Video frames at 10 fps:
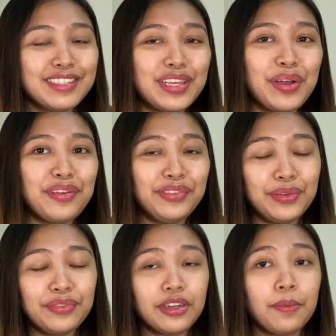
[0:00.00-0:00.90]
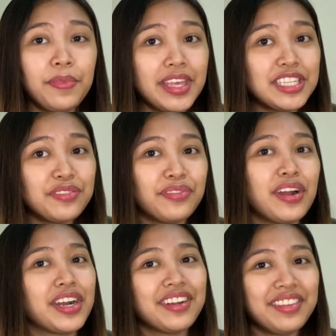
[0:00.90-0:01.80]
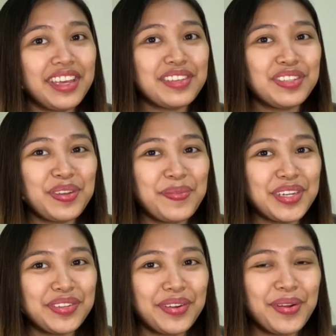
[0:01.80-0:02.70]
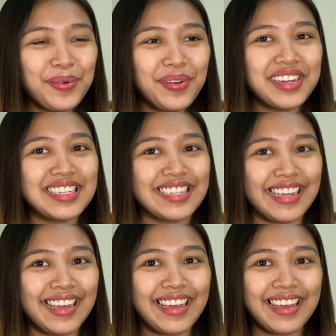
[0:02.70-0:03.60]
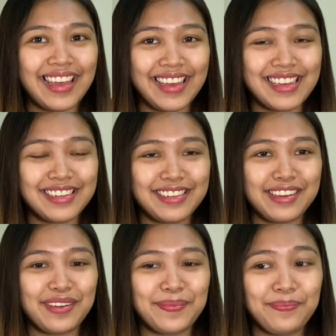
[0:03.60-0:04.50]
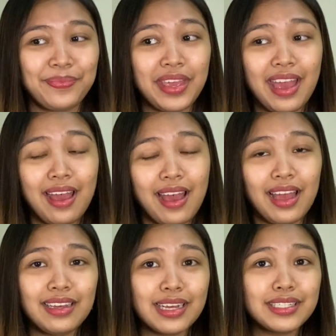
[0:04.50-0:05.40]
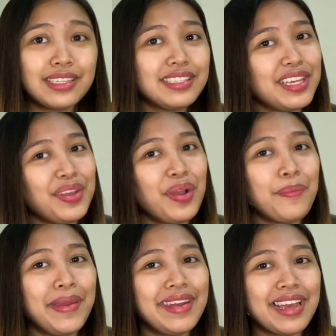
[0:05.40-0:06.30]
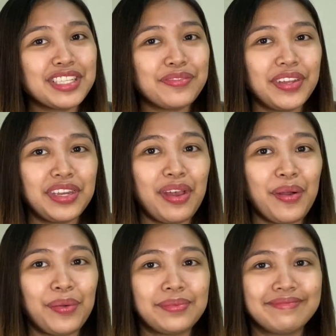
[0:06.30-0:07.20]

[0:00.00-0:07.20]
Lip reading: So if you've come this far, thank you so much for watching, and I guess I'll see you on my next video.